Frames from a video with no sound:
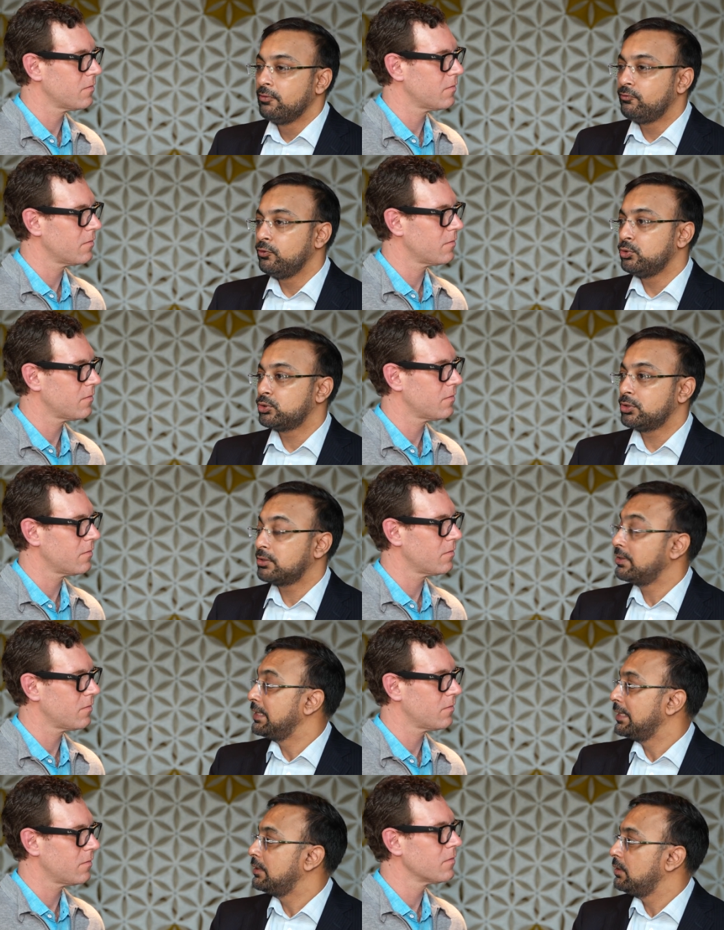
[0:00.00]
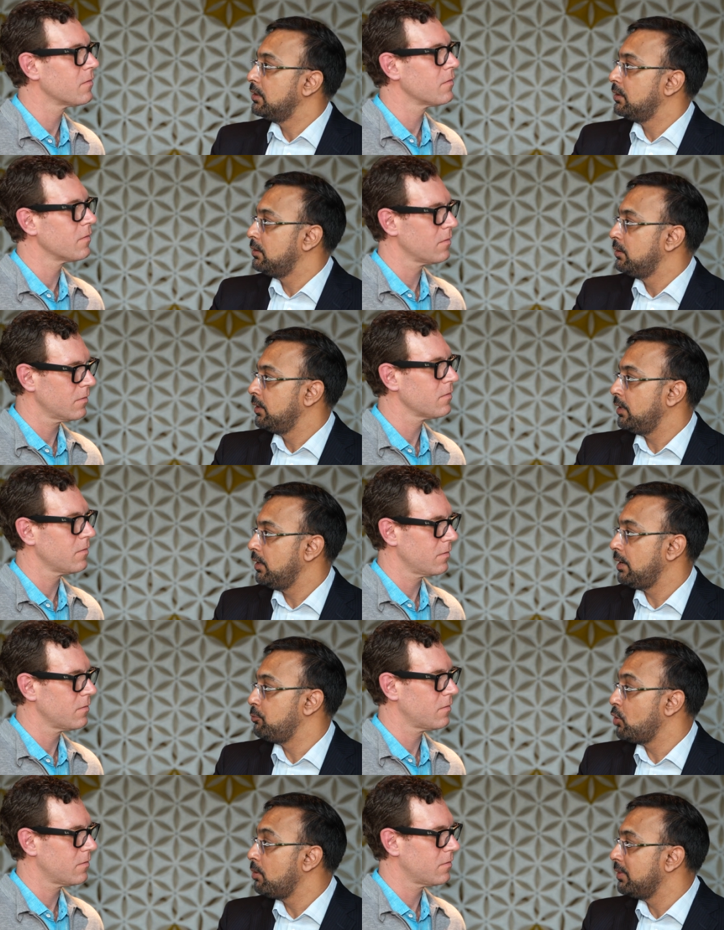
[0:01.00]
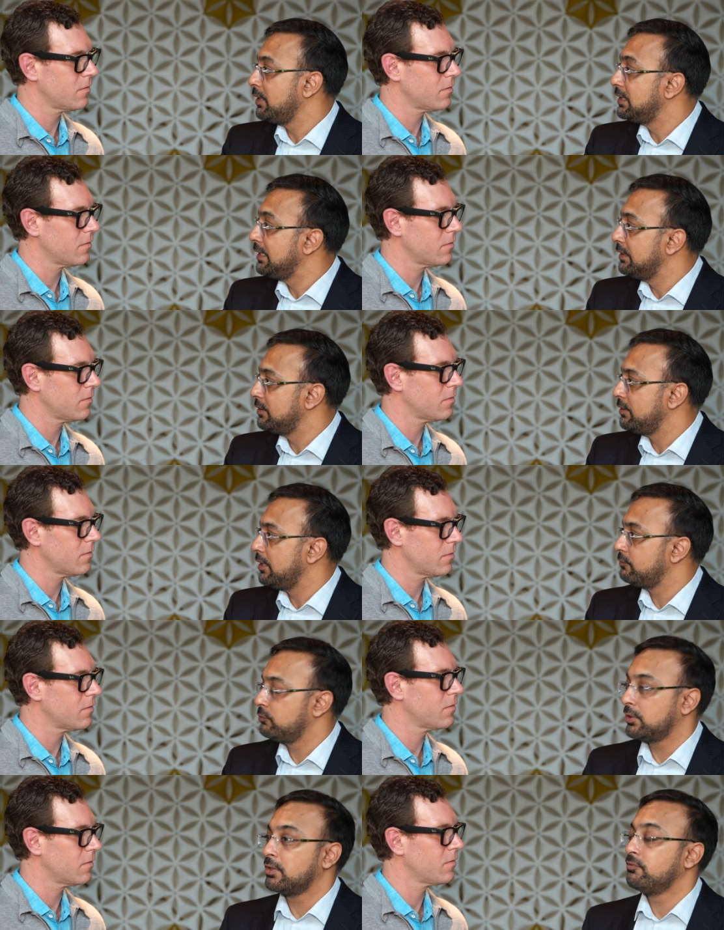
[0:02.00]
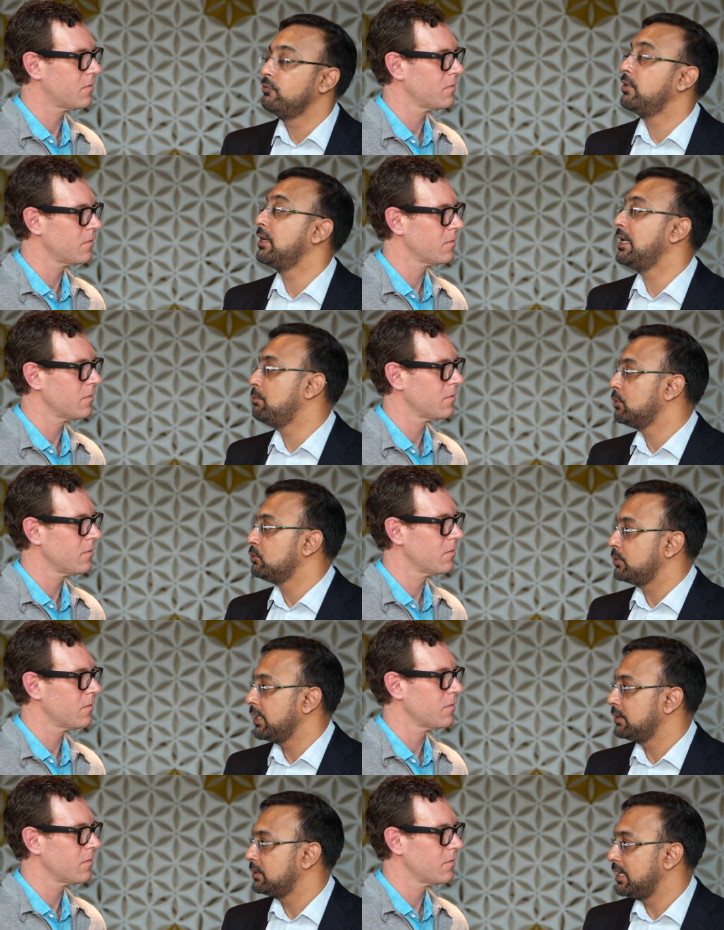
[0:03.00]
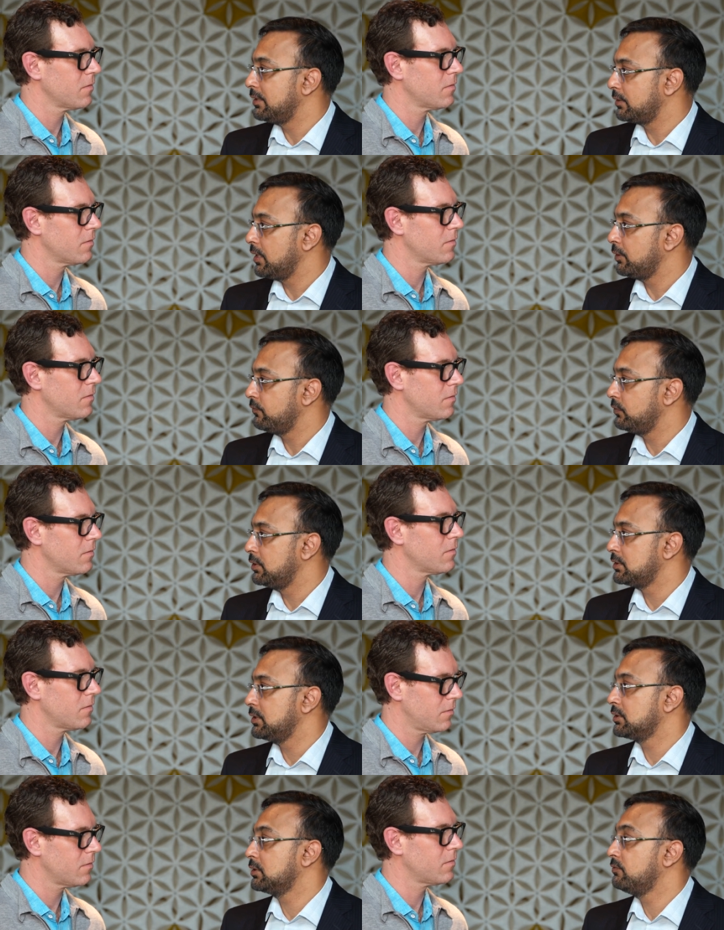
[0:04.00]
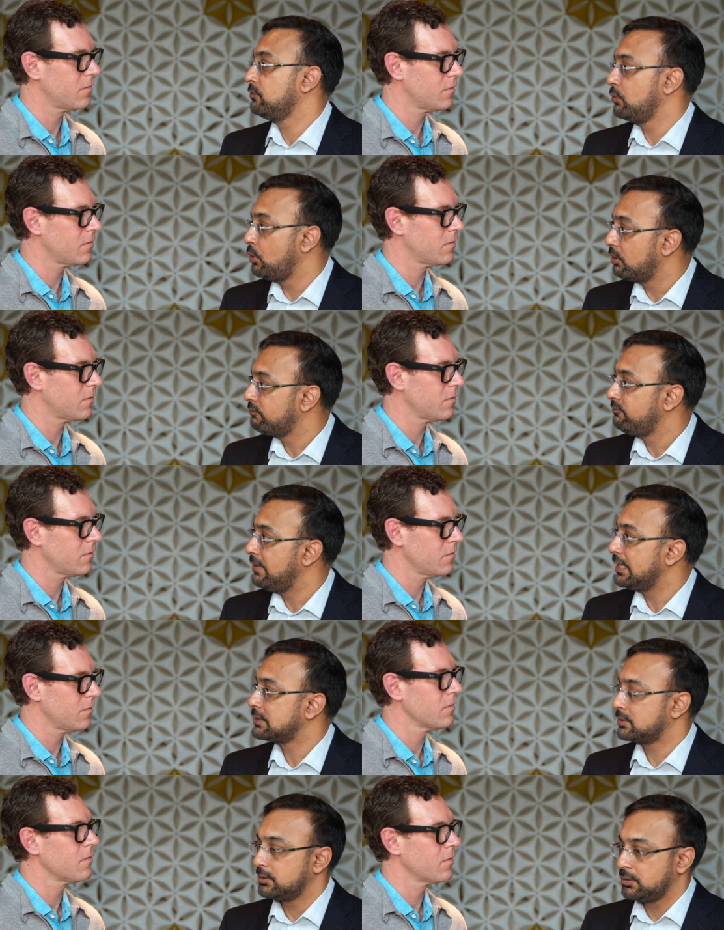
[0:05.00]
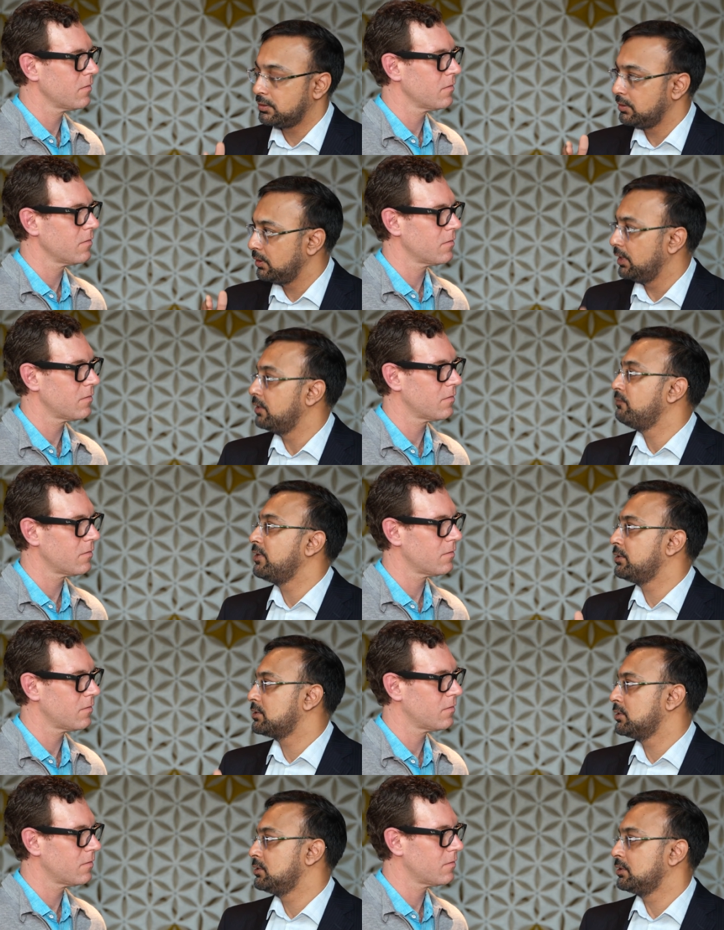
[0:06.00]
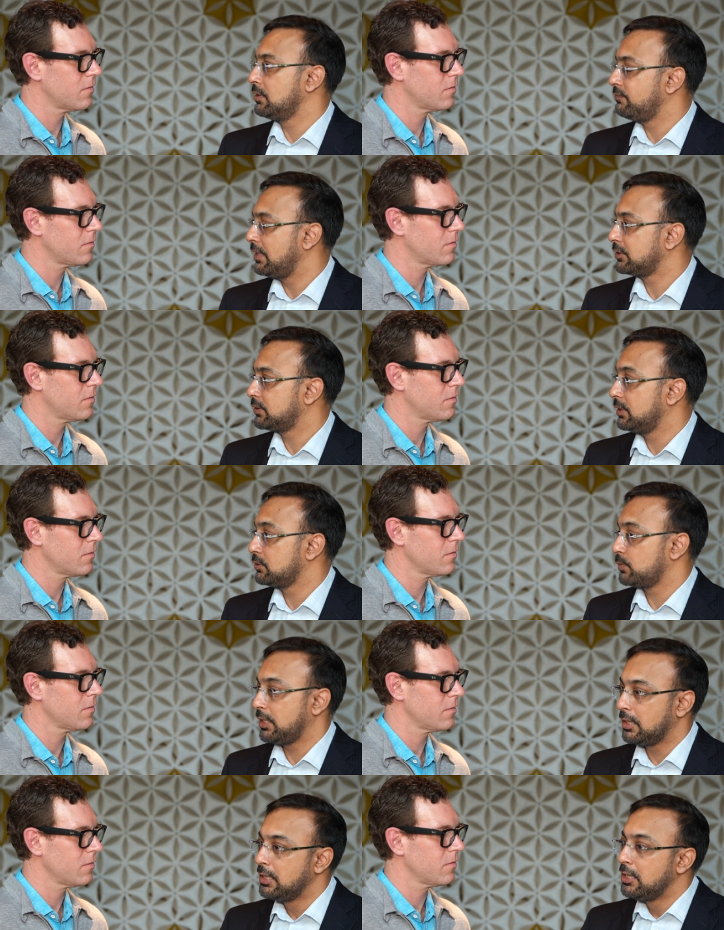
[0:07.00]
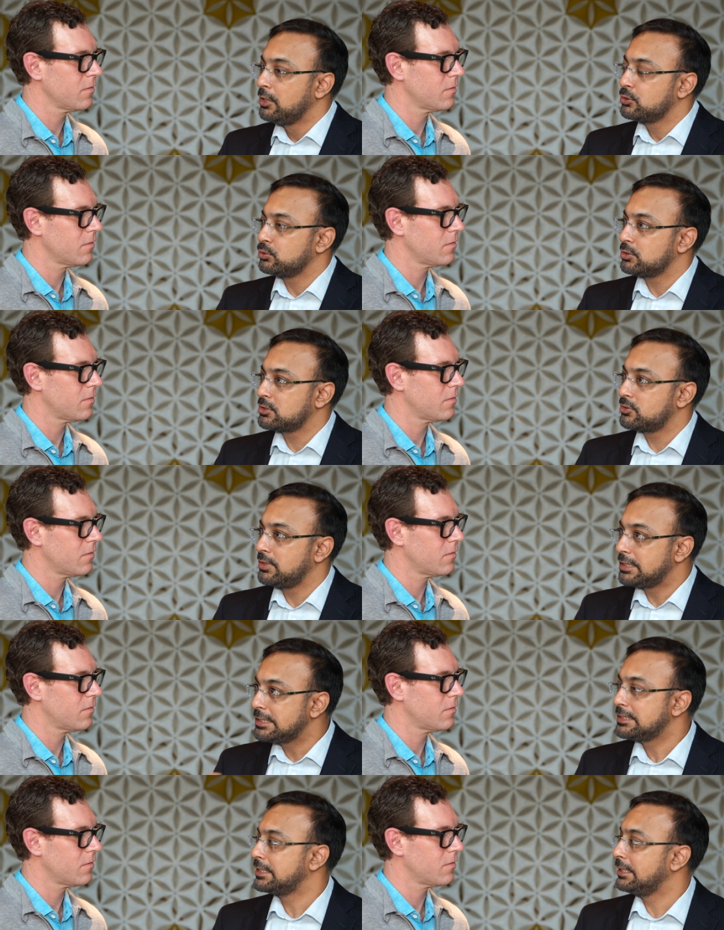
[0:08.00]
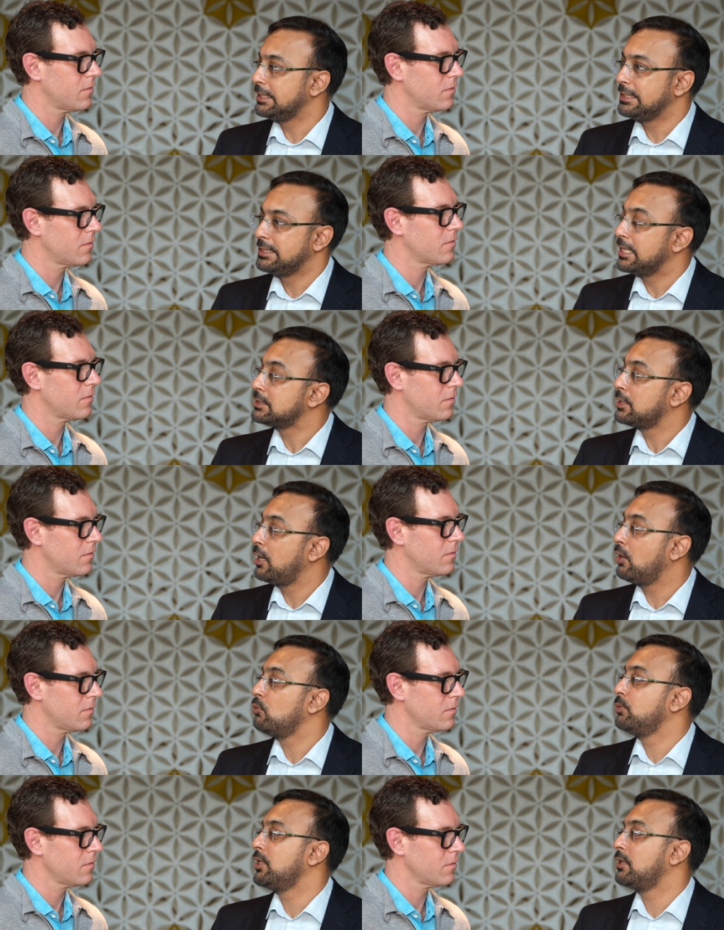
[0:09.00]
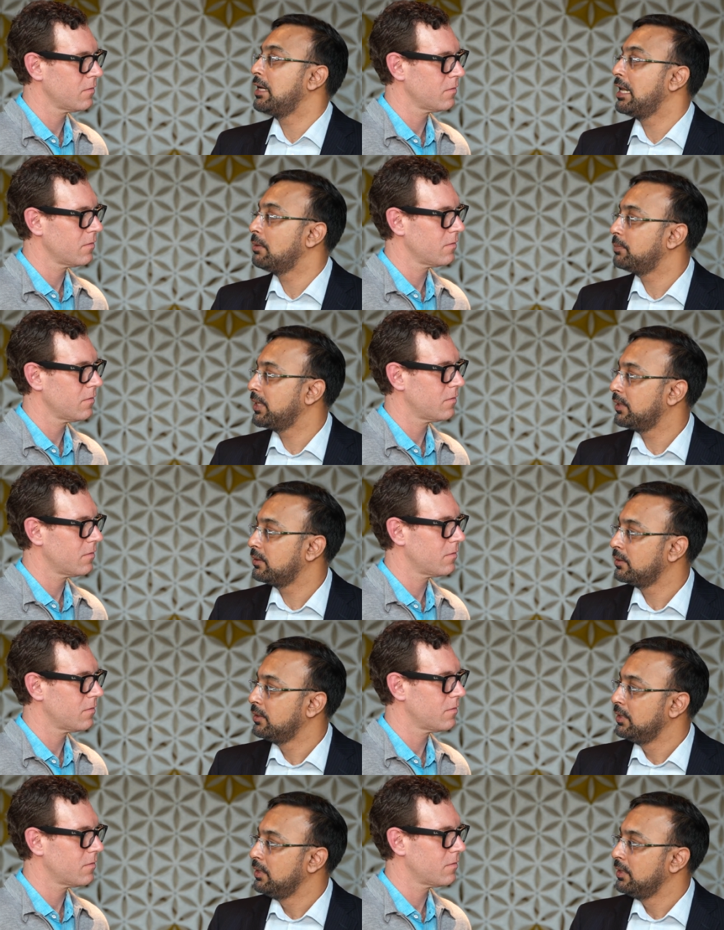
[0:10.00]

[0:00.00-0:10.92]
Speaker 1: future critical abnormality in the network. We are able to take that kind of a decision a lot faster in a very surgical fashion as well. So strategically, that's how we are helping